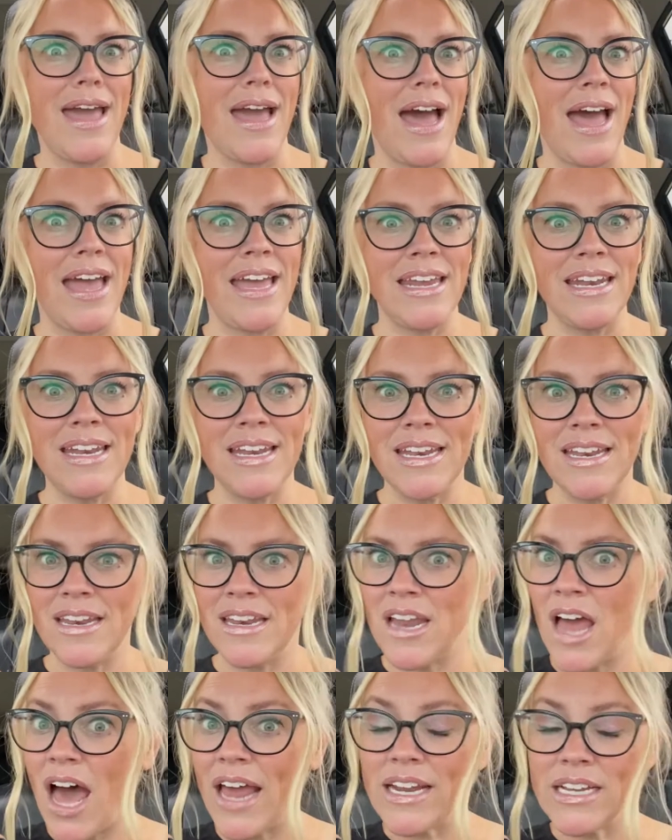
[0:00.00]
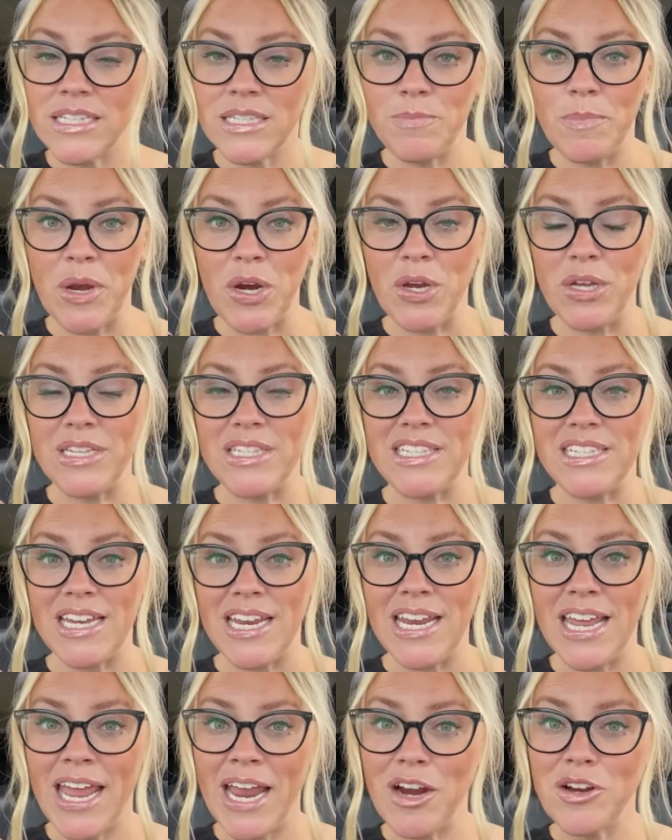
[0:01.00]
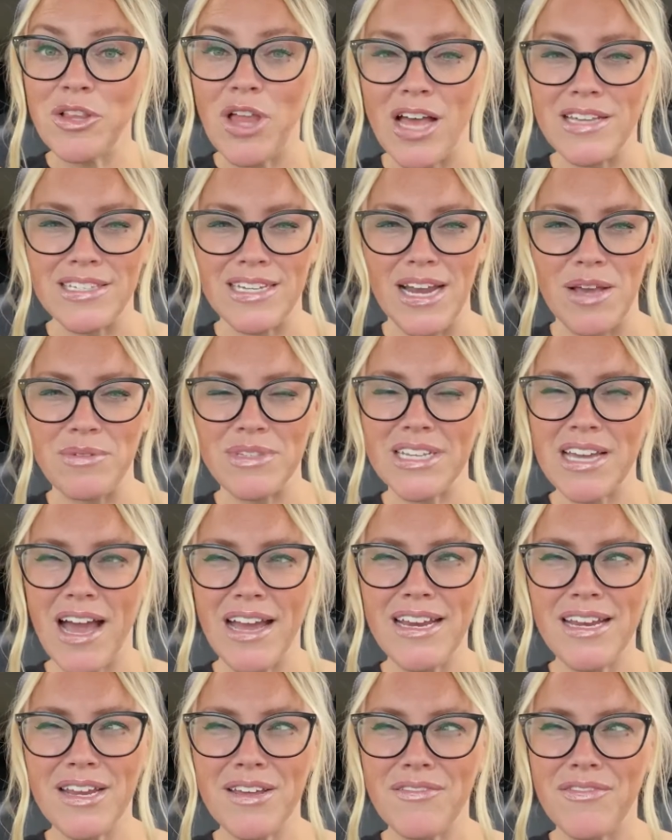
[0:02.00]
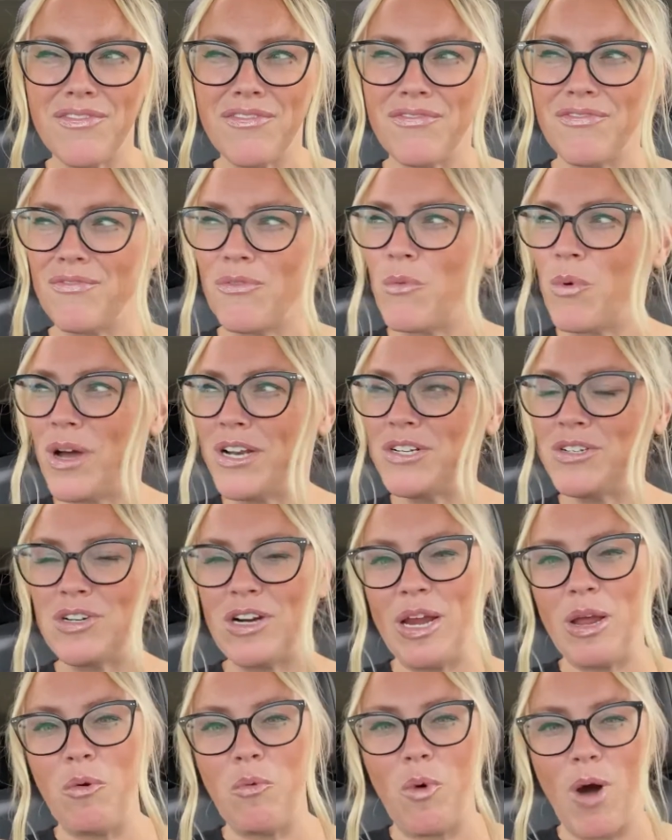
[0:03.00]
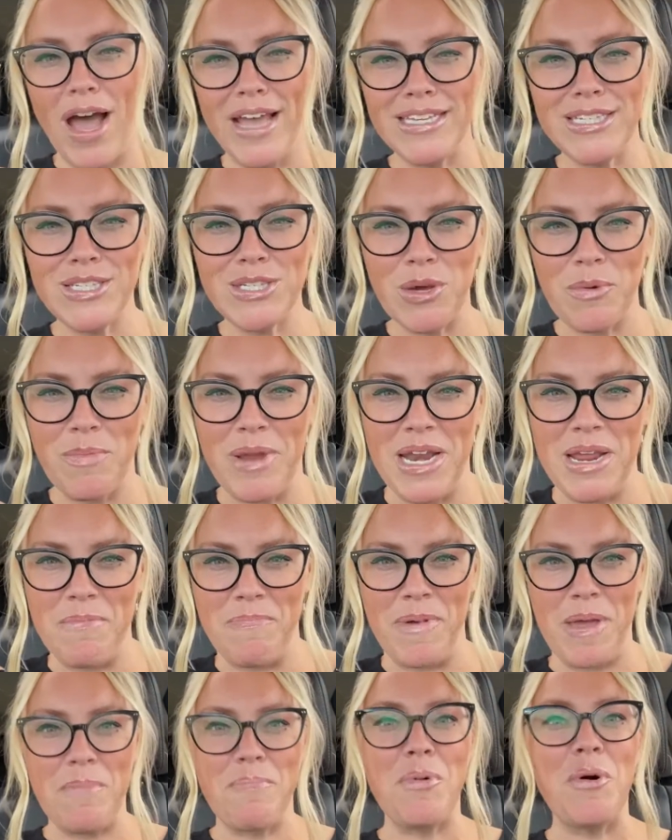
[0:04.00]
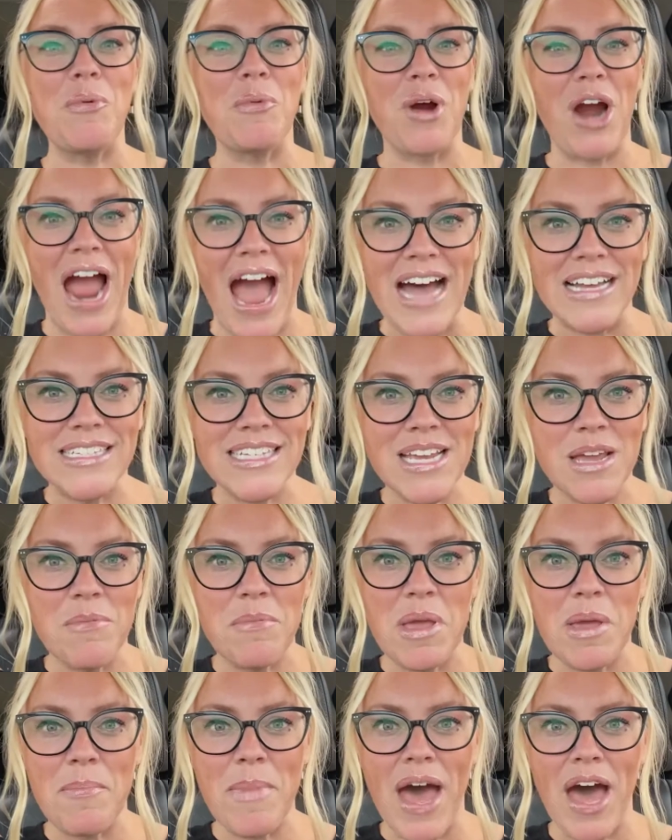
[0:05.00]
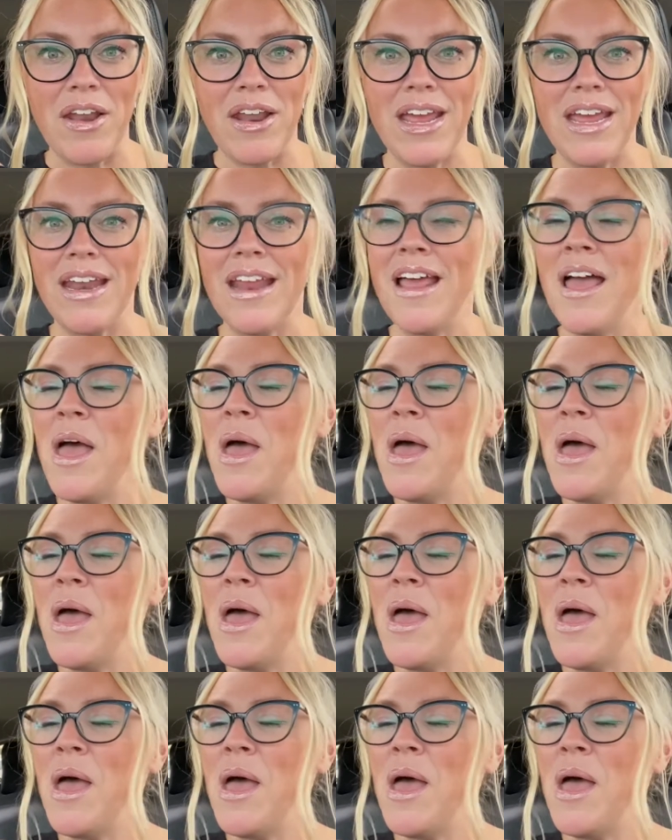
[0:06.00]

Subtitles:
I had not experienced any hair loss, and I was kind of wondering why so many people were asking me about it.